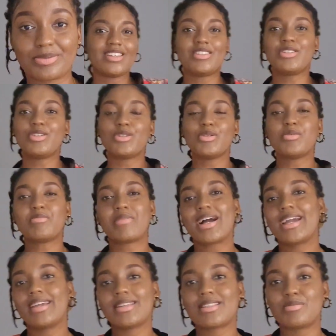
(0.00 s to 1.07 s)
You
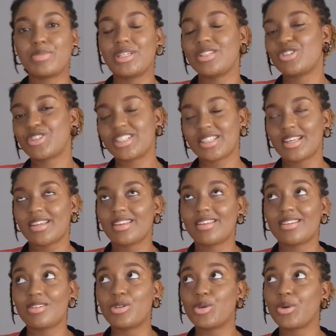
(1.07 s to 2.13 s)
might be interested
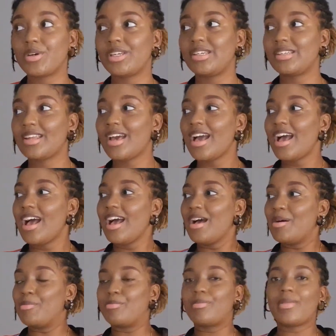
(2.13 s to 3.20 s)
in knowing
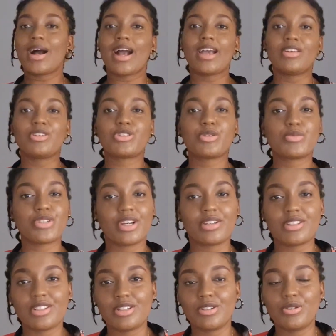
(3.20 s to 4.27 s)
my YouTube
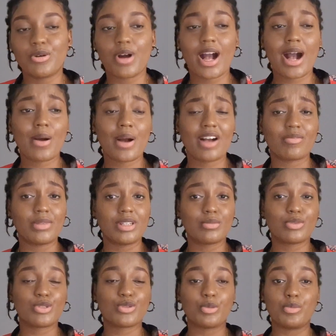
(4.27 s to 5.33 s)
journey, you know, how I've been
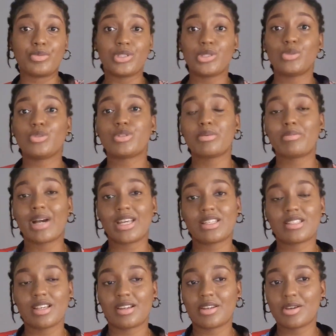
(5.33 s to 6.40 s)
able to build my
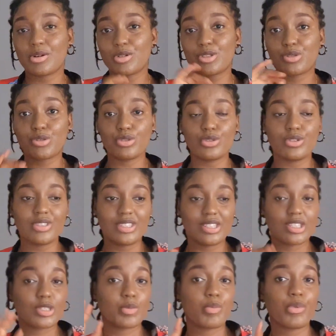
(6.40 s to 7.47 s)
channel to
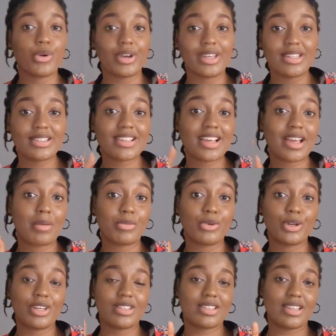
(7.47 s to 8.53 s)
this point. I am
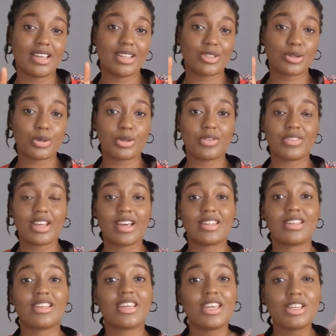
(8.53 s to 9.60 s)
going to get to all of that.
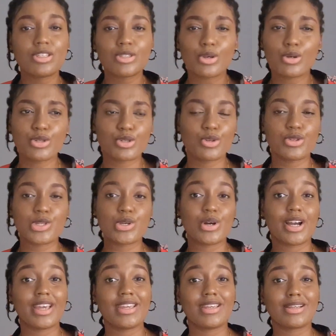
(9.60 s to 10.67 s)
In case also you
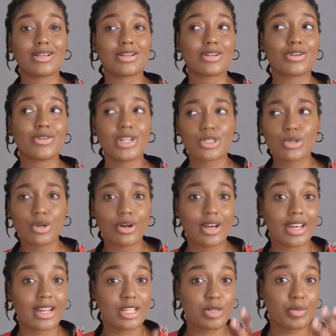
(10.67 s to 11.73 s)
are a creator or
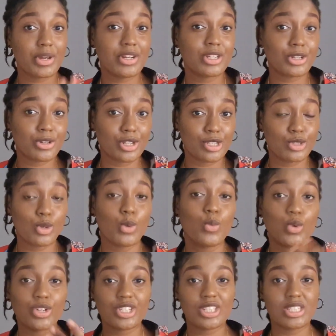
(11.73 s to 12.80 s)
an aspiring creator
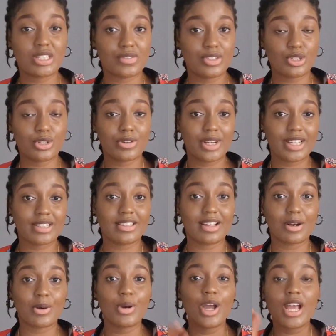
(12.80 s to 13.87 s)
watching this video right
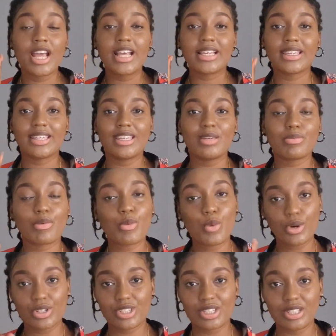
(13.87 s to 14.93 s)
now, keep
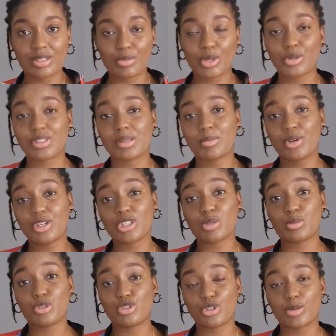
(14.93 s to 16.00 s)
watching because I'm going to
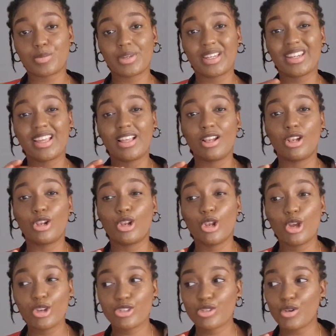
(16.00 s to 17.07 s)
be dropping a
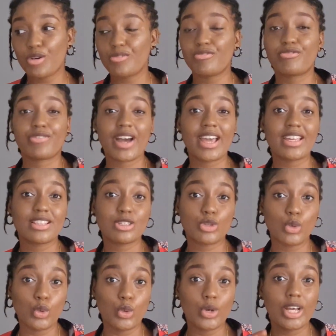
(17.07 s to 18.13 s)
lot of
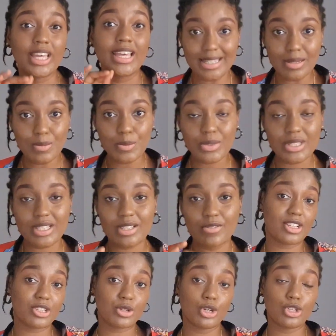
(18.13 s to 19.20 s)
vital tips
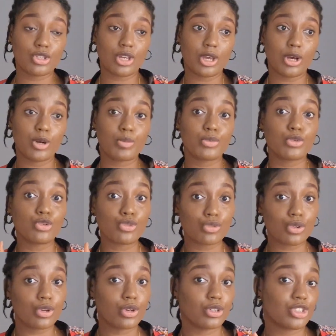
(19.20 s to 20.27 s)
that's going to help grow
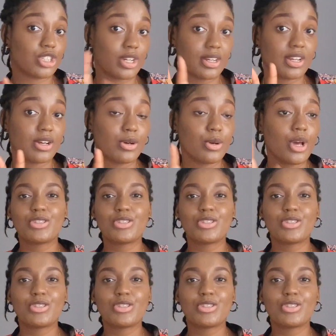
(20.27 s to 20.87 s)
your channel.